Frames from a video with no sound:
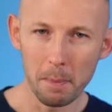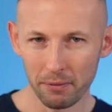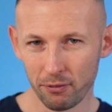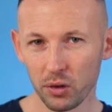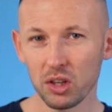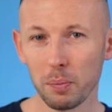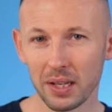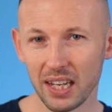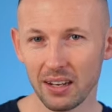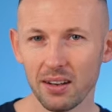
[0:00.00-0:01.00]
Before you
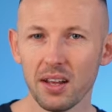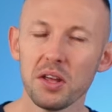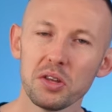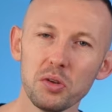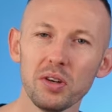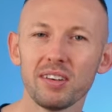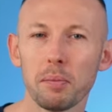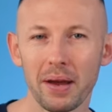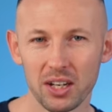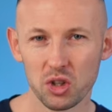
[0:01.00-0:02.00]
begin, you need to
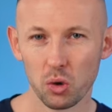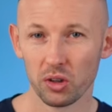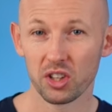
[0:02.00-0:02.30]
make sure